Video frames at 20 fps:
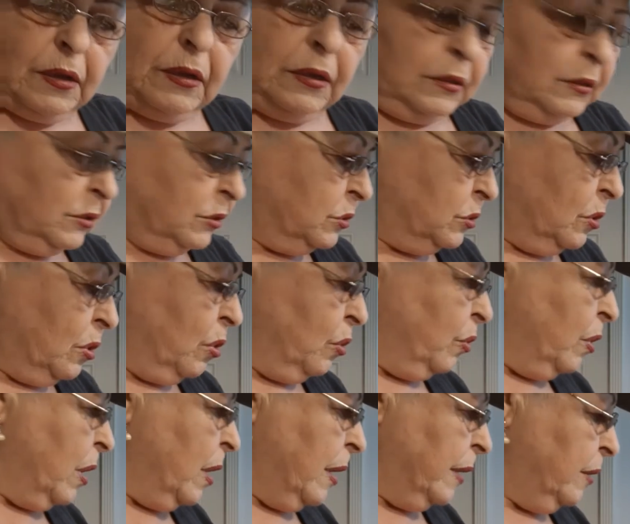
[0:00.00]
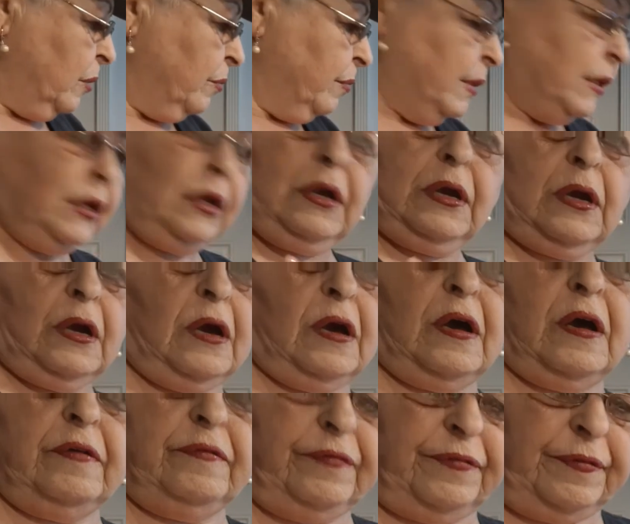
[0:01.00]
So I already
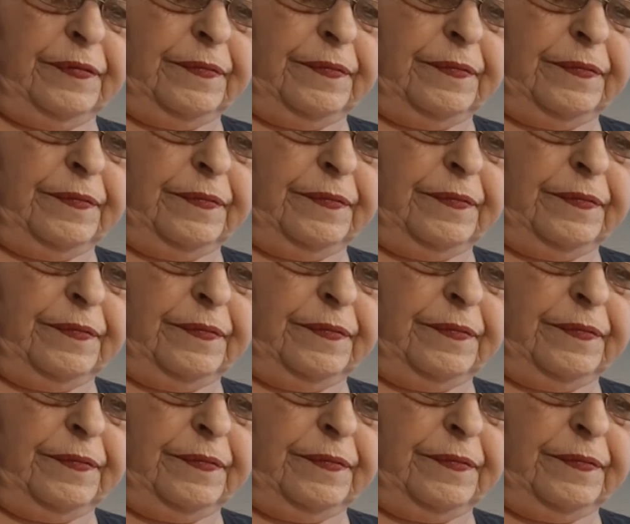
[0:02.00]
have